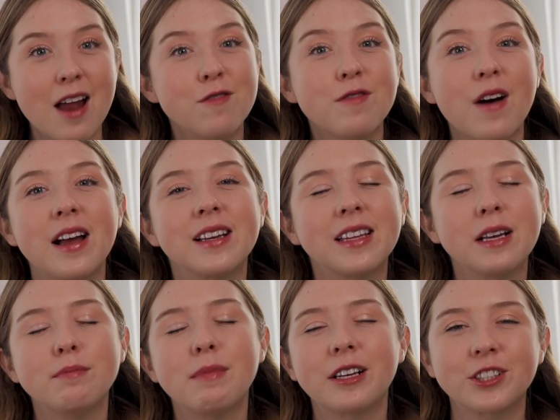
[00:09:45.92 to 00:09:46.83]
And
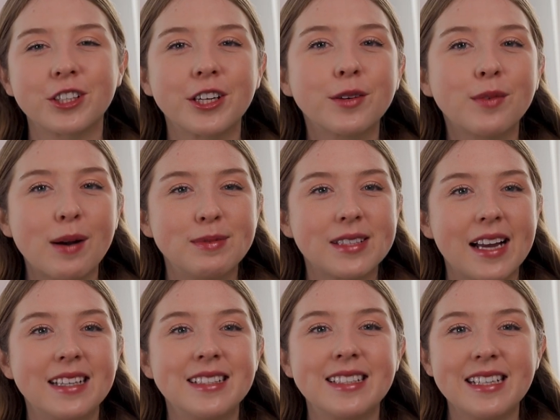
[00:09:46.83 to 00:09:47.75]
finally, make sure your
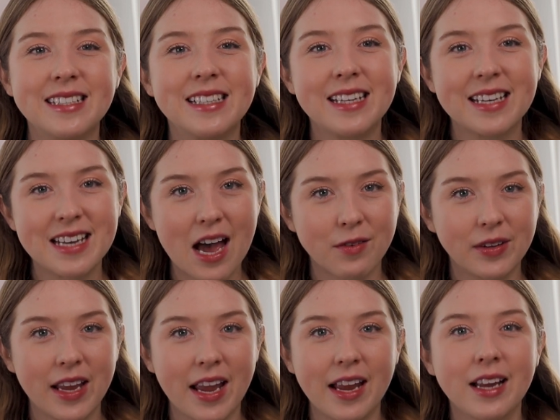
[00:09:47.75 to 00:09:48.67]
website is easy to
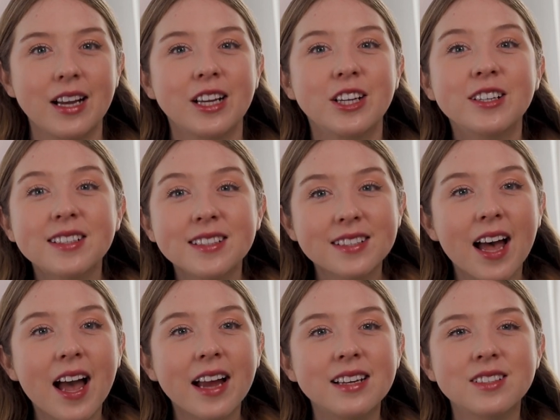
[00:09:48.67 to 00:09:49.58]
navigate. Good
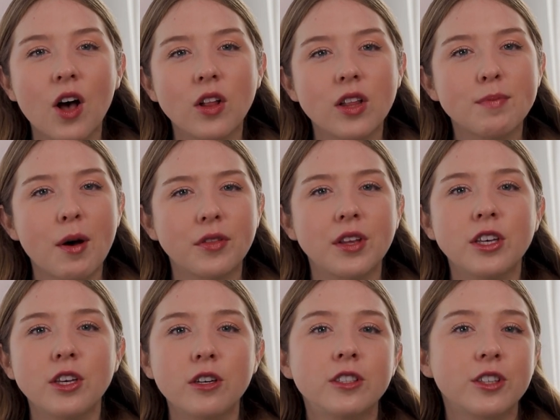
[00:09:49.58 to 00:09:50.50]
design is all about the
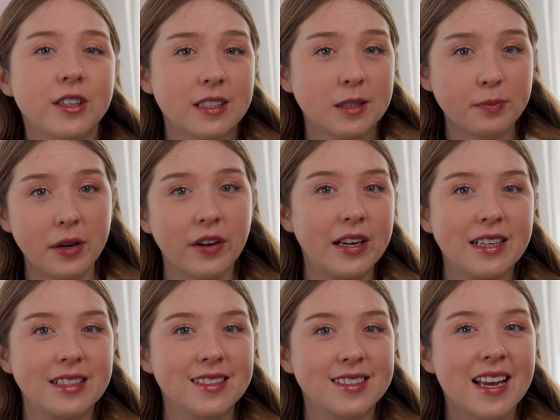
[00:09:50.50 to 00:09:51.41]
user
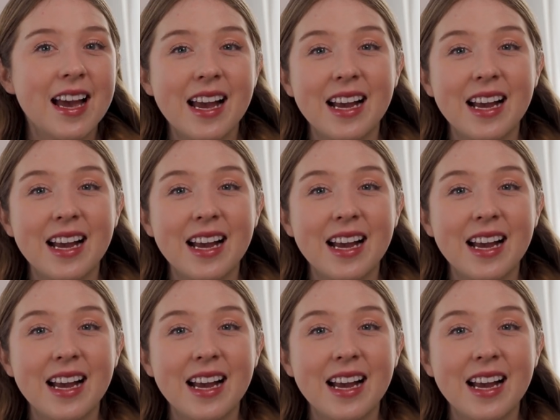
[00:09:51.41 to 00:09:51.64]
experience.